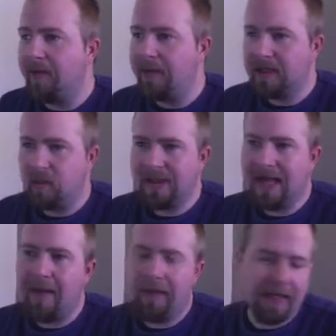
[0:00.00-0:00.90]
because what's
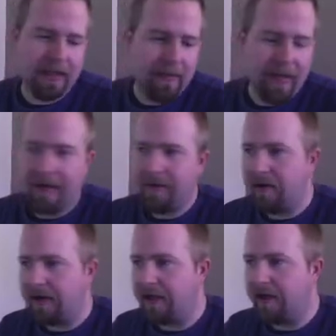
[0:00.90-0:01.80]
happening in the
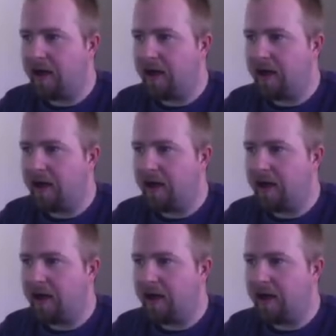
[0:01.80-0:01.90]
background here